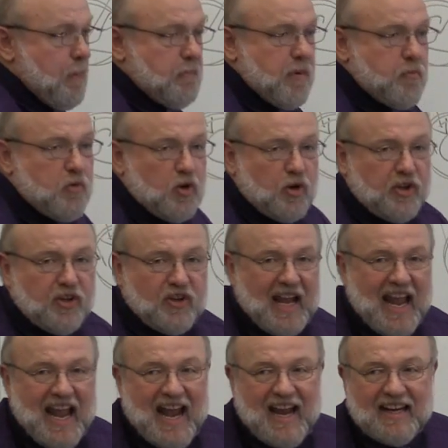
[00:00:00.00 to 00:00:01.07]
but we're going
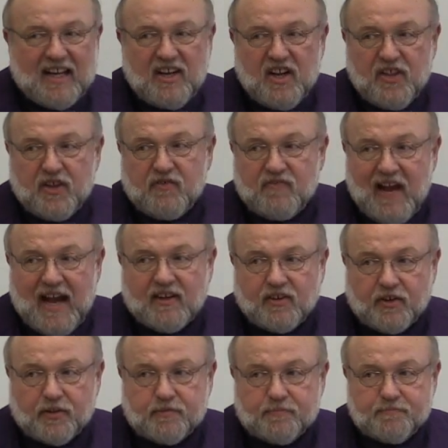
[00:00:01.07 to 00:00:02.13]
to add another
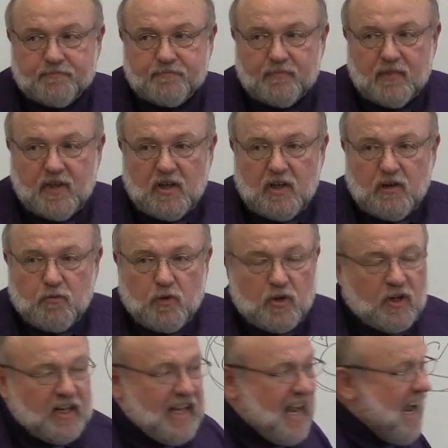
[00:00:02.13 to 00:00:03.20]
factor. We're
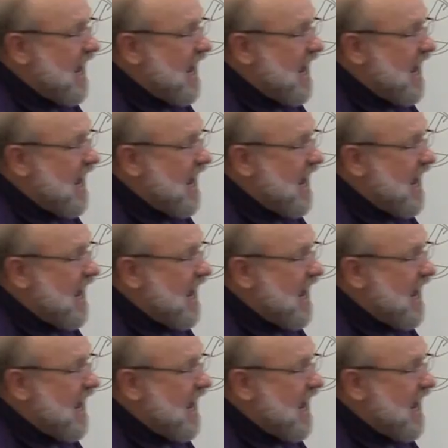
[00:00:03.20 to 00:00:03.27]
going to